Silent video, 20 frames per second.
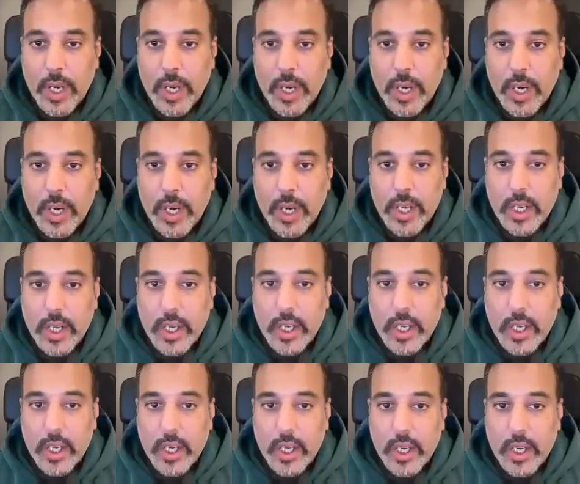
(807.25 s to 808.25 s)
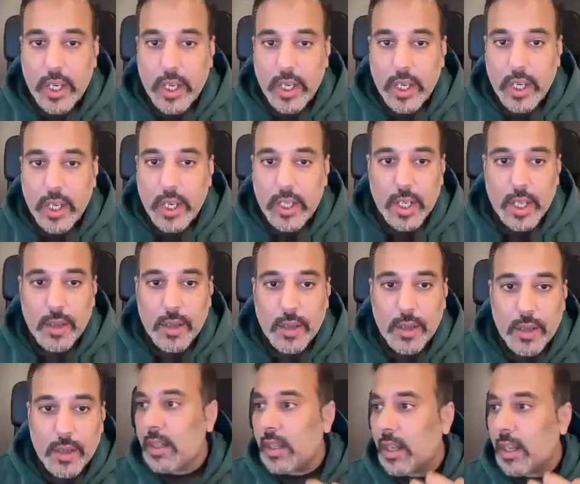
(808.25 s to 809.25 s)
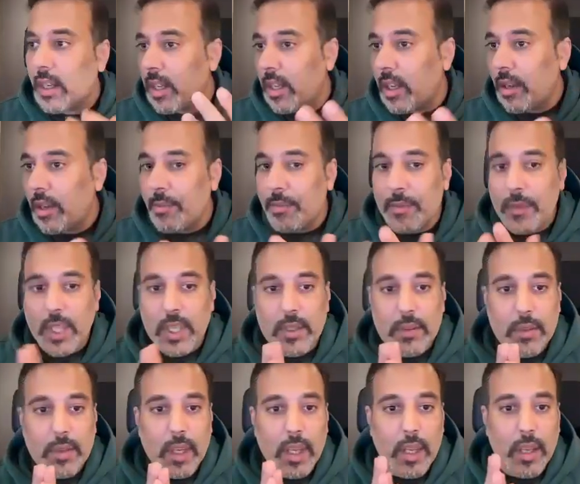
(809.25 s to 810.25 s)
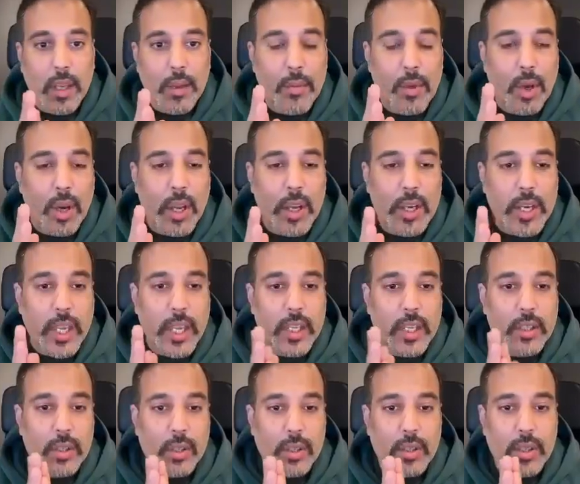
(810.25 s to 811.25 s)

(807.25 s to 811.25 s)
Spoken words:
how to prevent this BOLA attack.